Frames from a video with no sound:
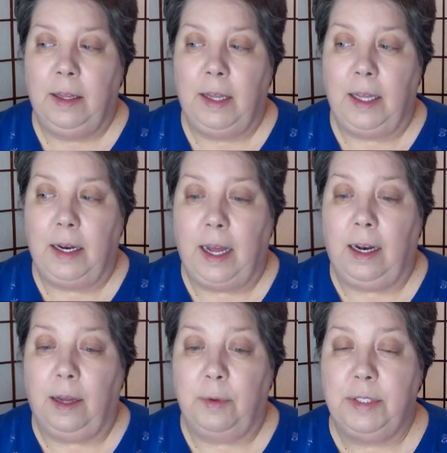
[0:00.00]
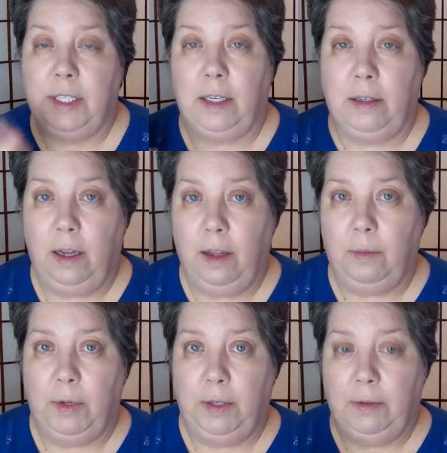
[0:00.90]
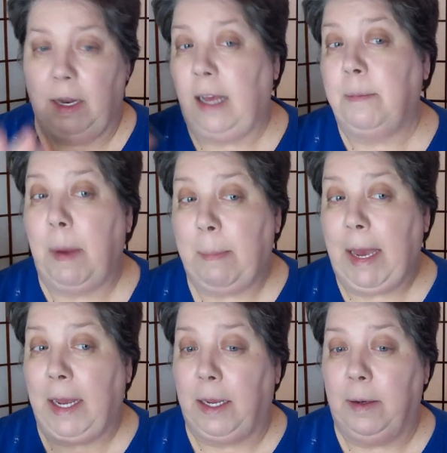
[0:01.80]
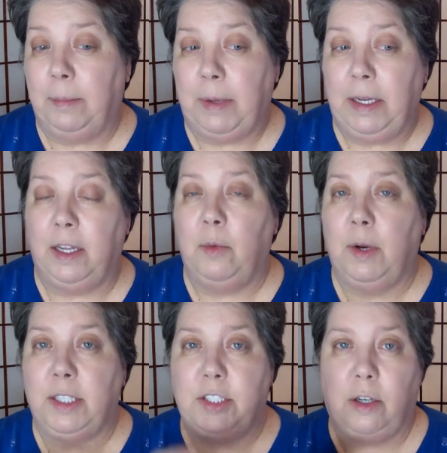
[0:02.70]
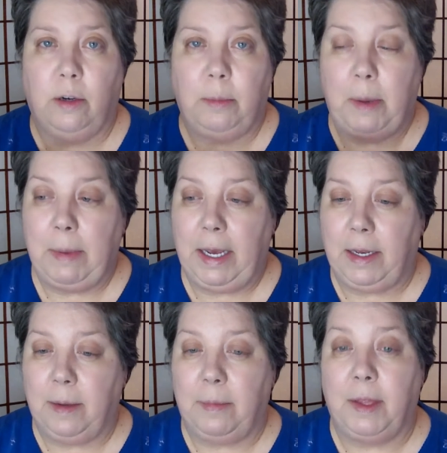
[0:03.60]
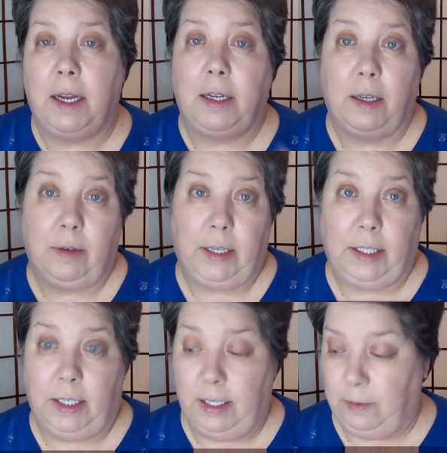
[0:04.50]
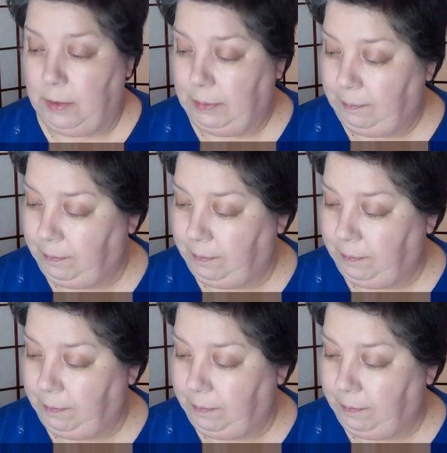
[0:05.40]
then I'll always get another one, like my backup. And then when I start on my backup, then I go get another one.